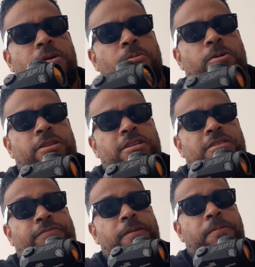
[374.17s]
were
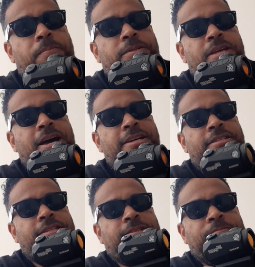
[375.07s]
these flip-up
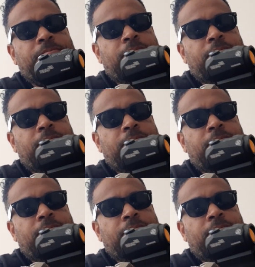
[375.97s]
sights.